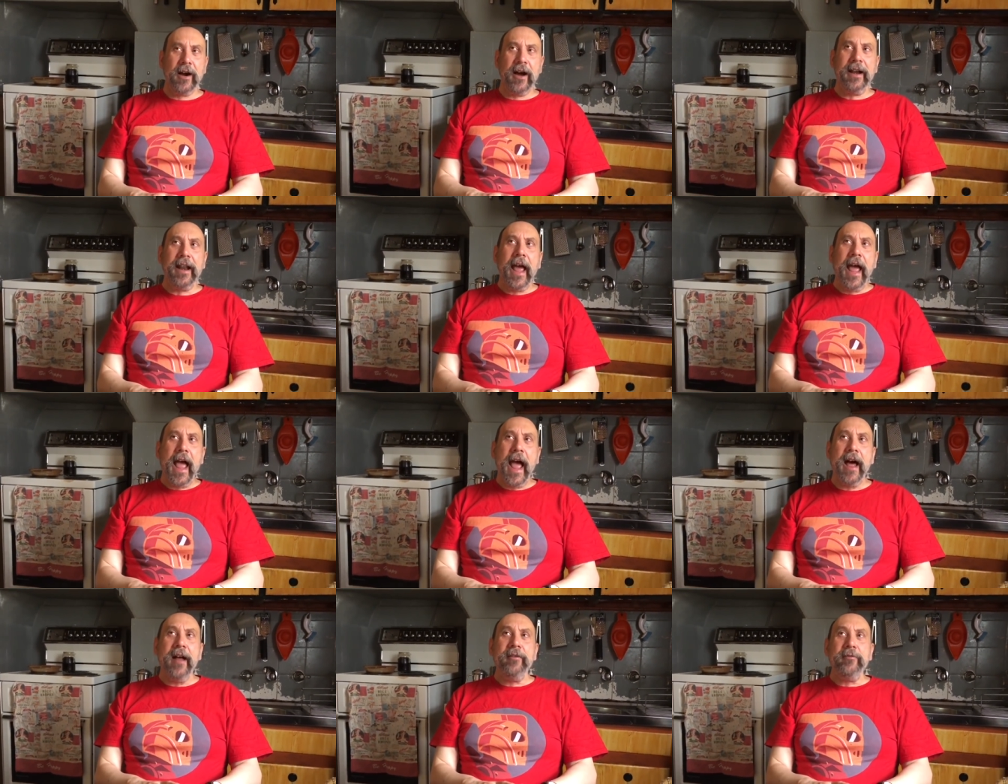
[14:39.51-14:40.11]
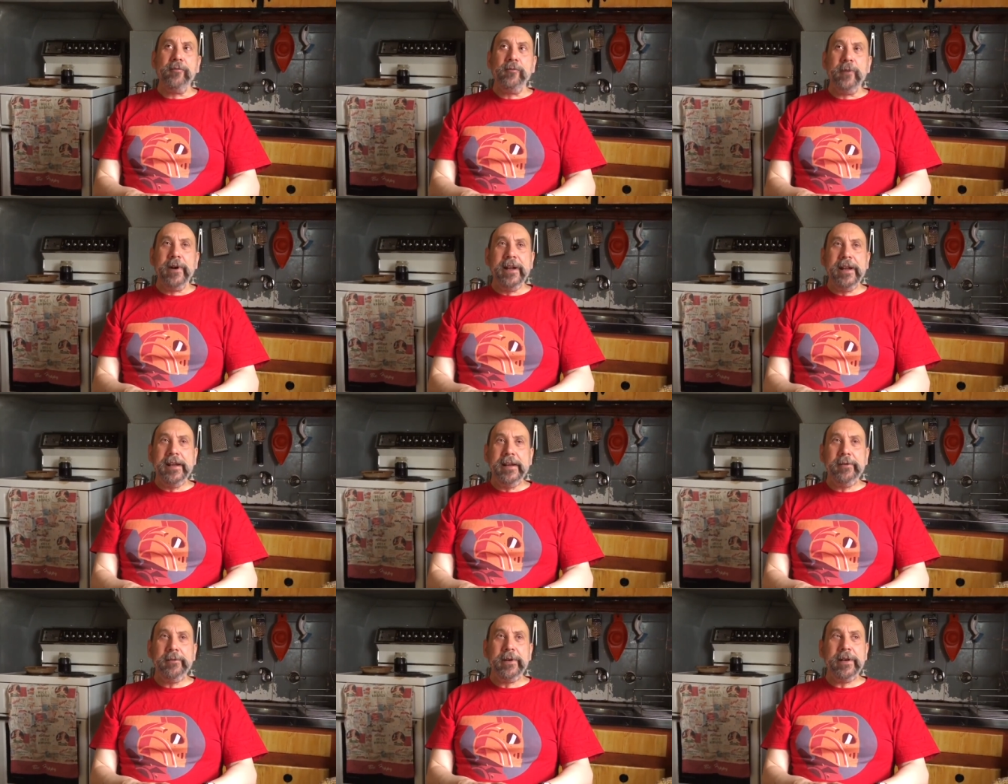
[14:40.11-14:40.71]
Right? And
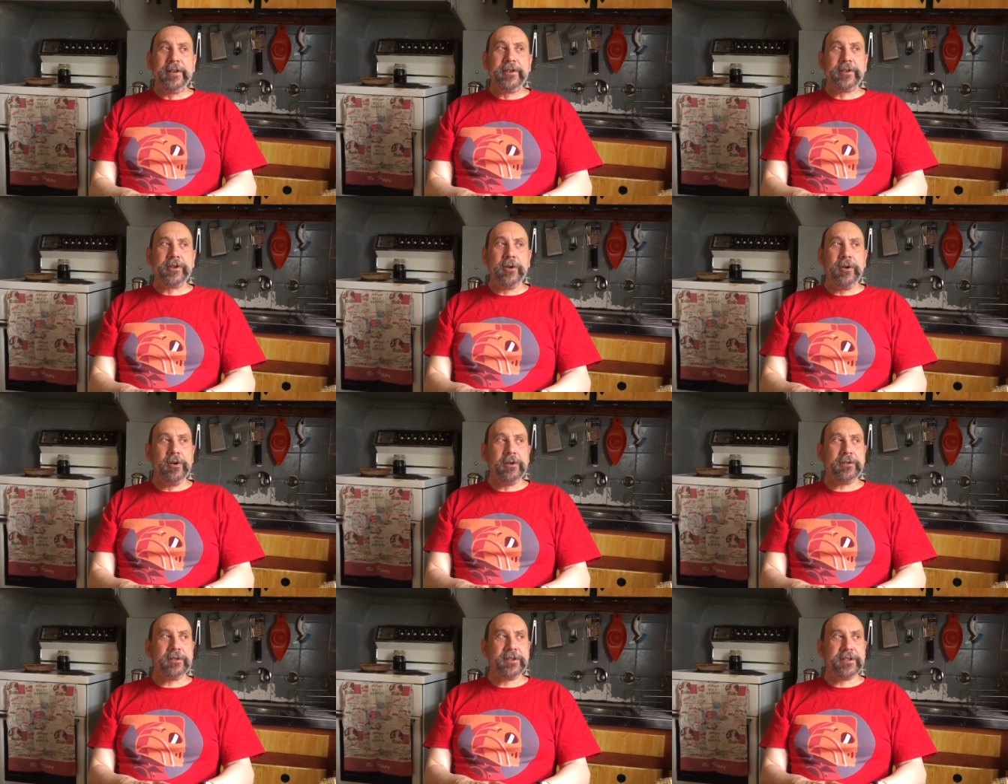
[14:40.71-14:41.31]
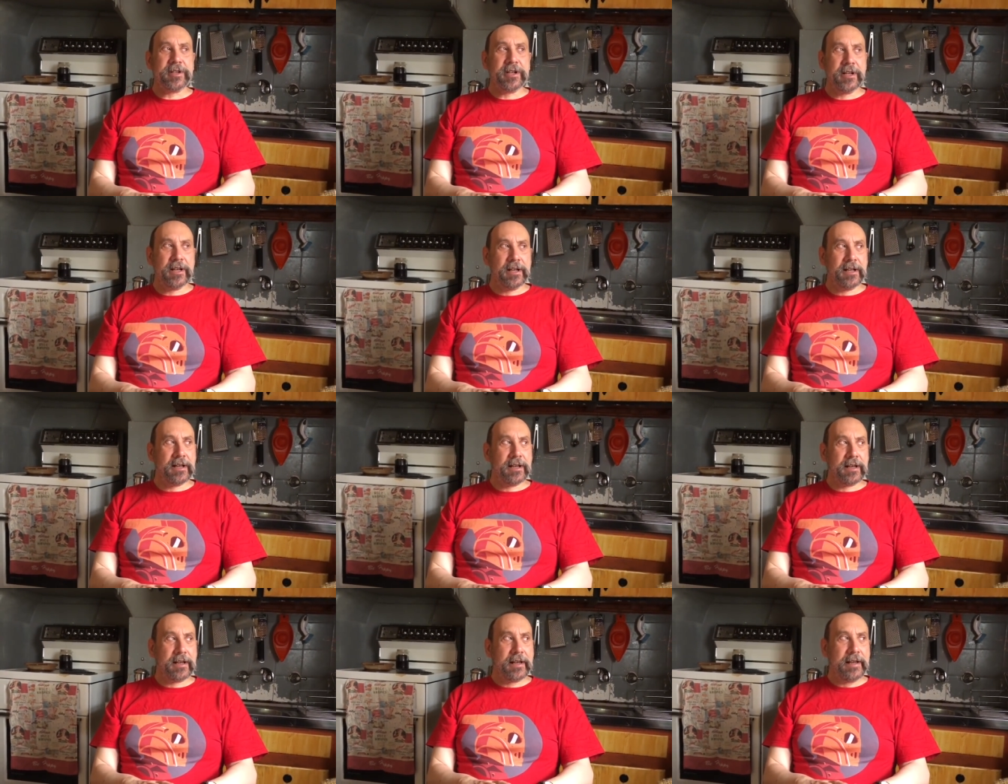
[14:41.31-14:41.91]
we talked
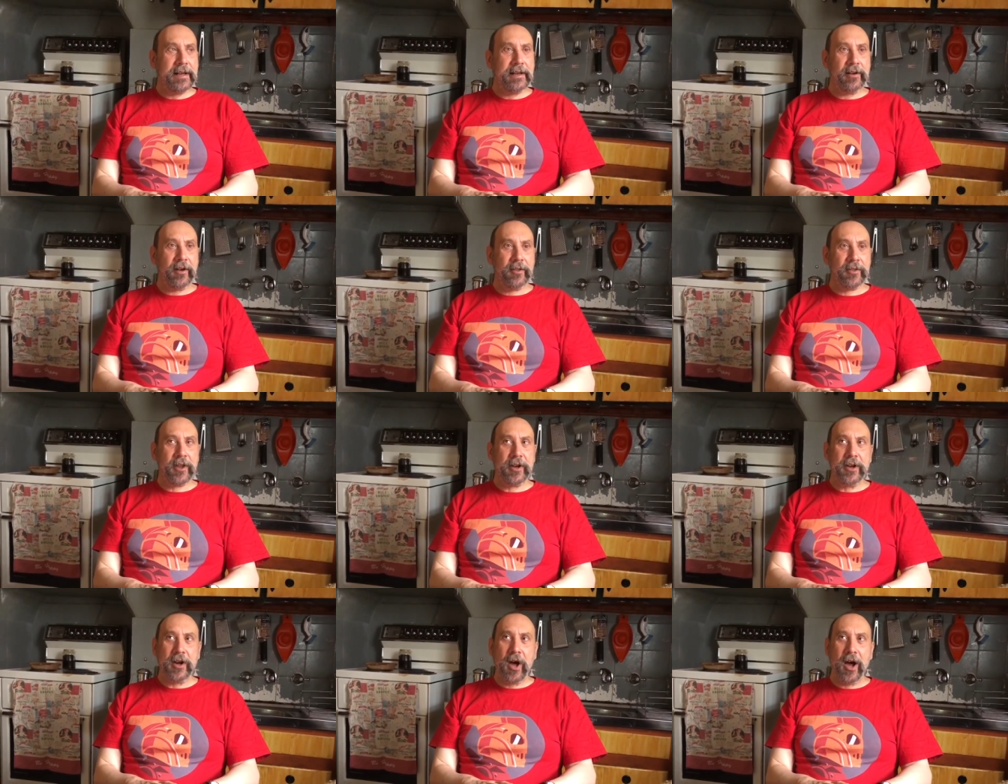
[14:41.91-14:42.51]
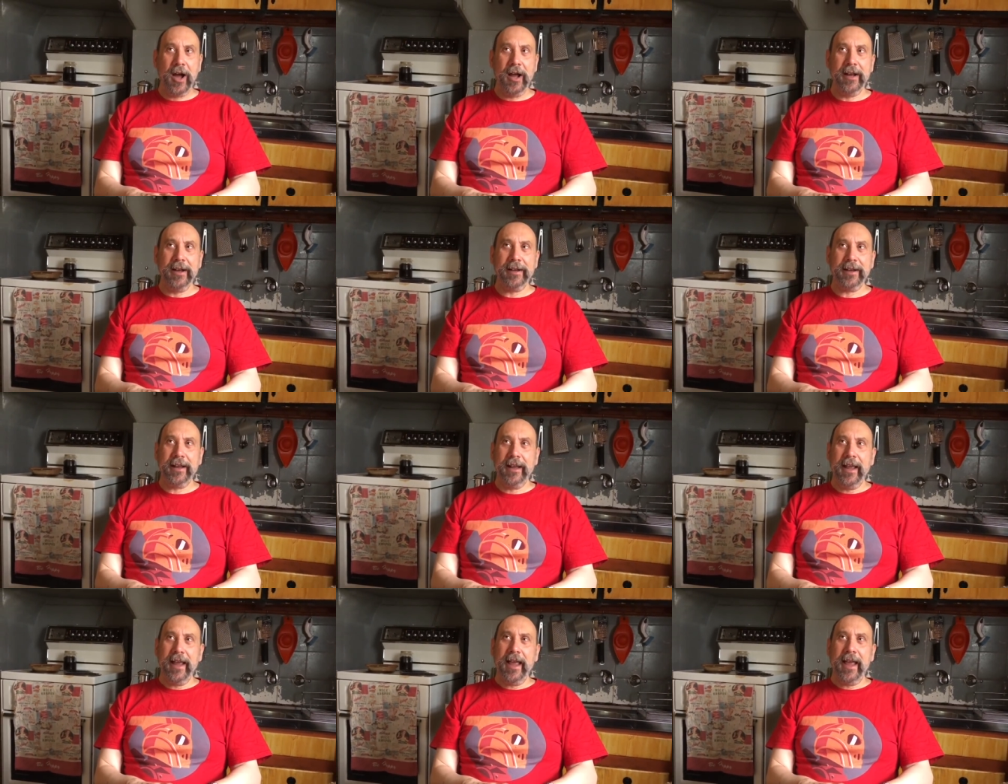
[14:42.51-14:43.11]
to Lynn on the night,
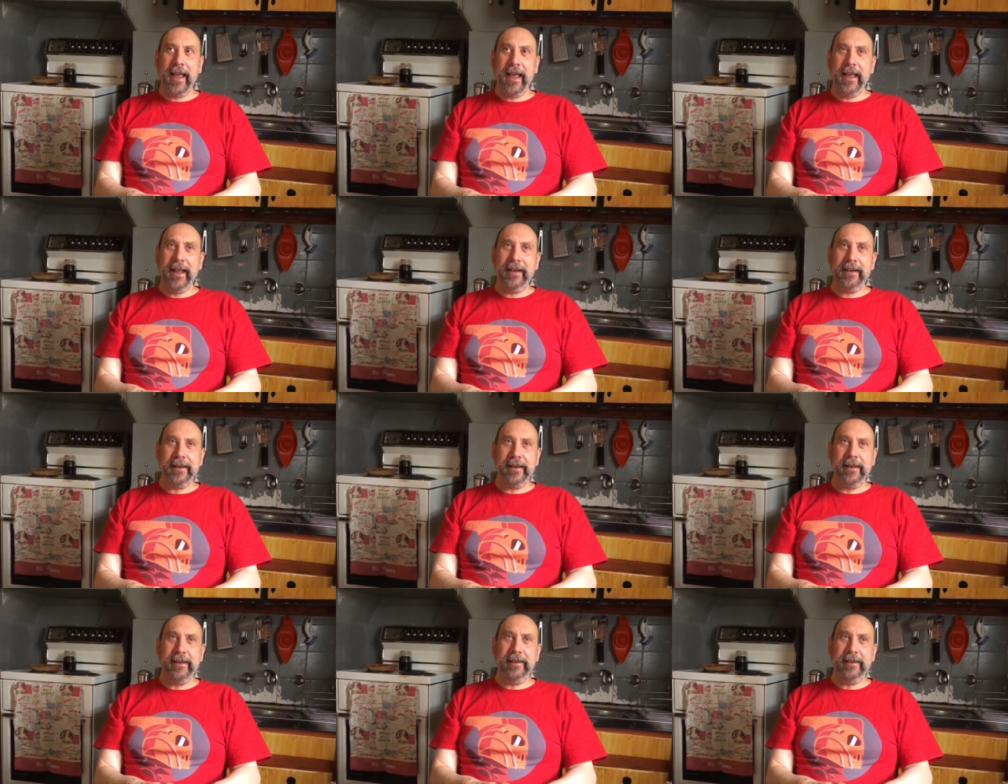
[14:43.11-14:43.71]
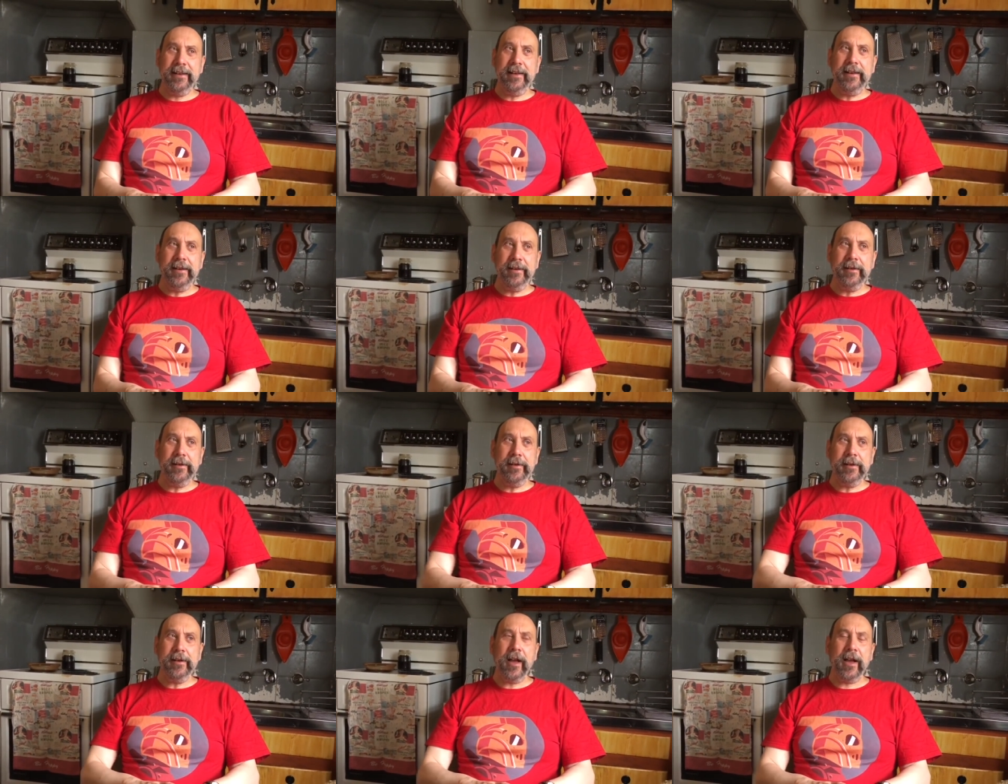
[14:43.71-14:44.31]

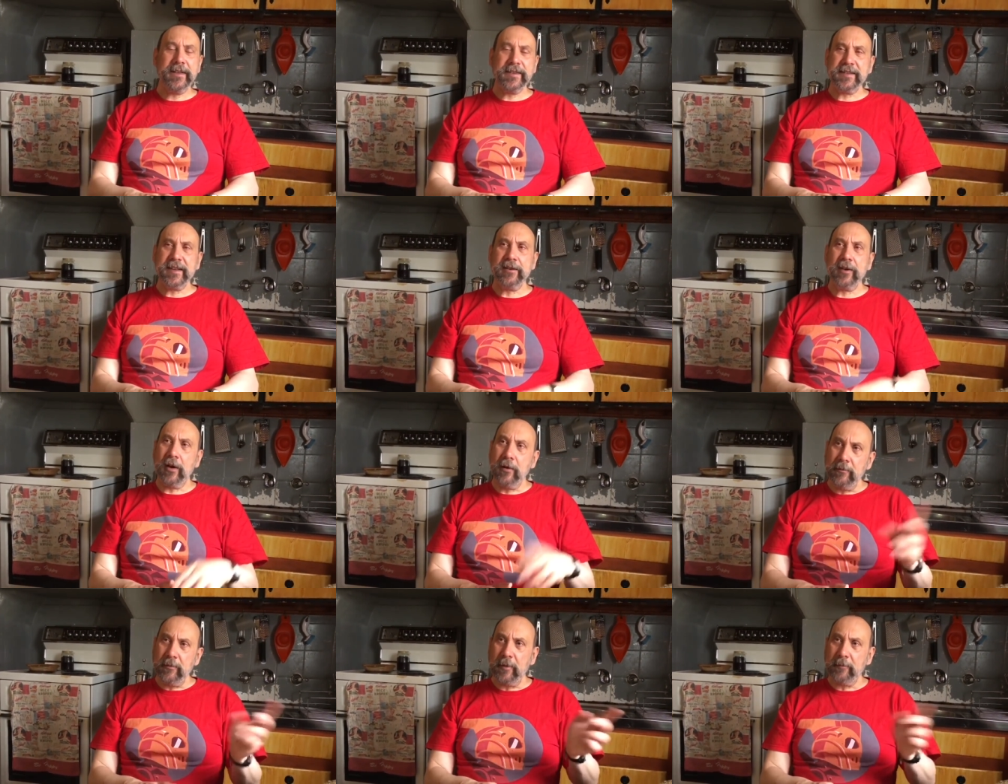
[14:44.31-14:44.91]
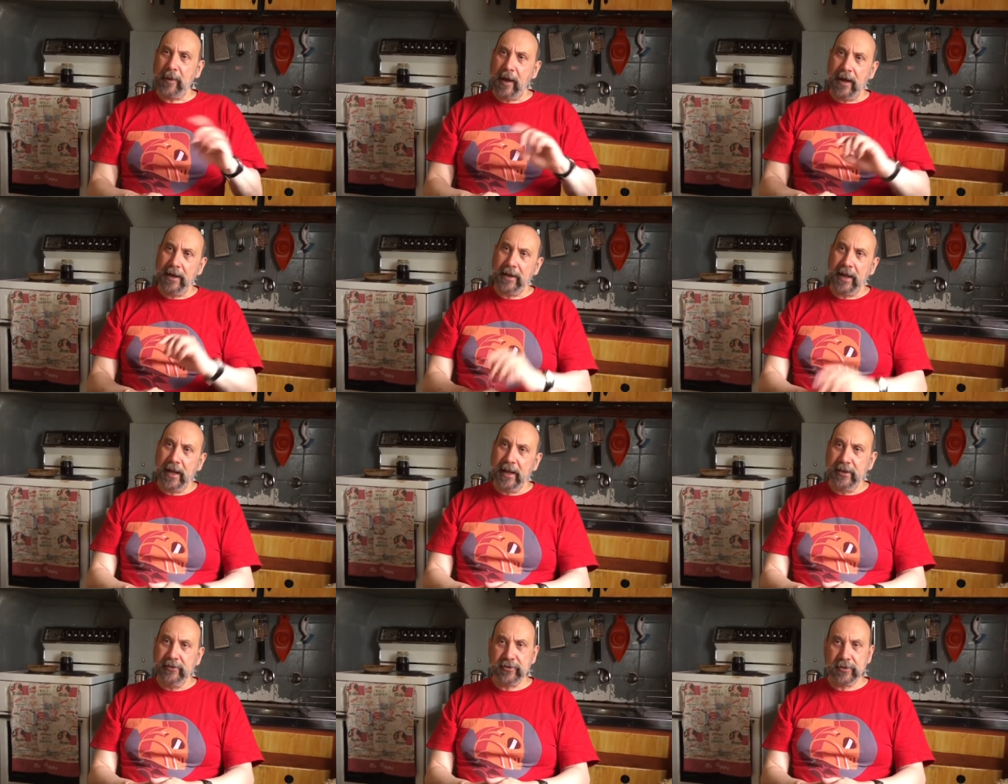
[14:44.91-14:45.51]
and I said, oh, my
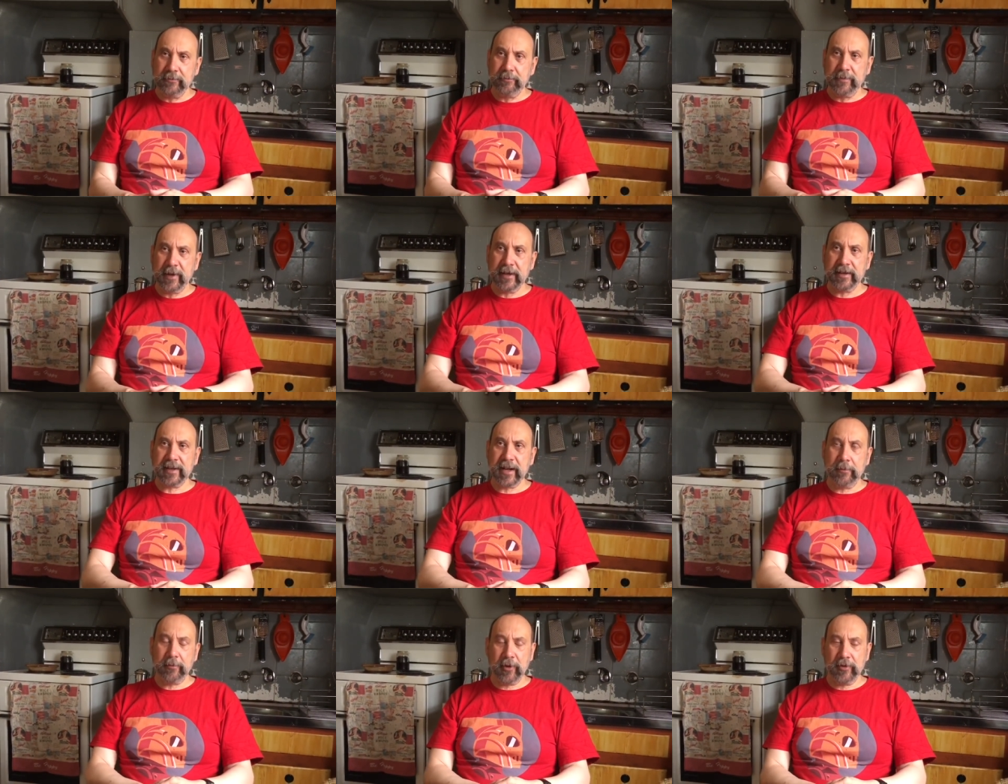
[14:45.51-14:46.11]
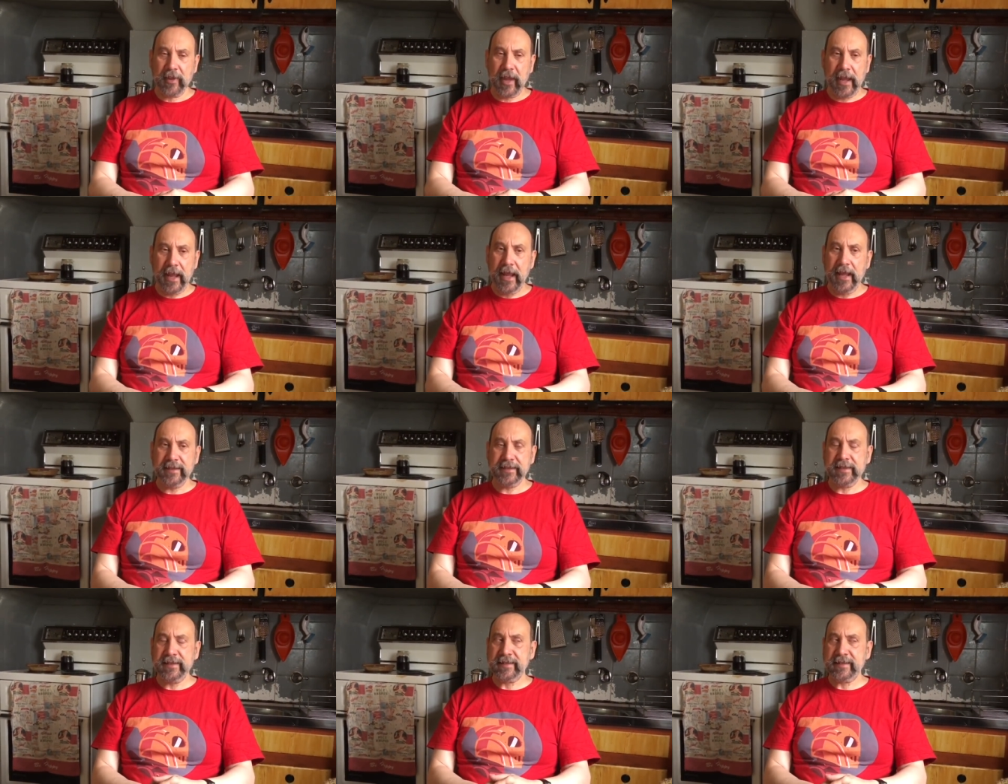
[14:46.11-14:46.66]
partner Adrian picked up on the hands.